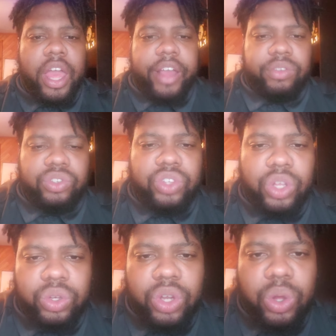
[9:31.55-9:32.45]
has
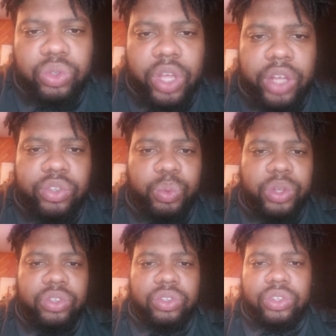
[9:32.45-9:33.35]
instilled those
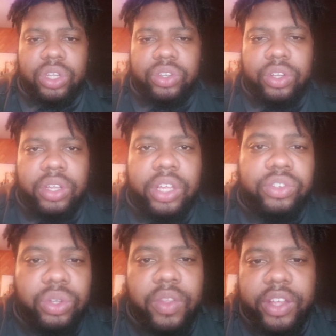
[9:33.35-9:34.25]
characteristics
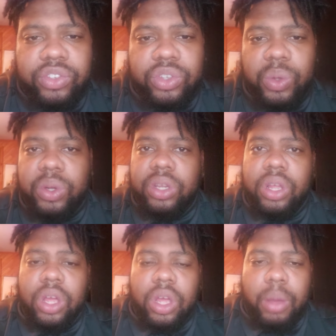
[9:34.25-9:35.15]
into that student.
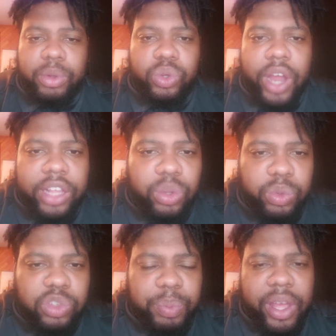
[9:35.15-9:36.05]
But you have to
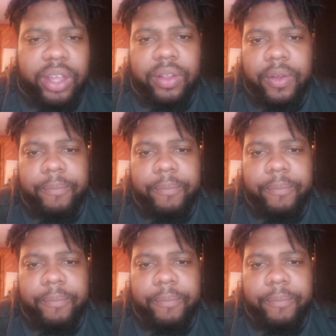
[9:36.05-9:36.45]
respect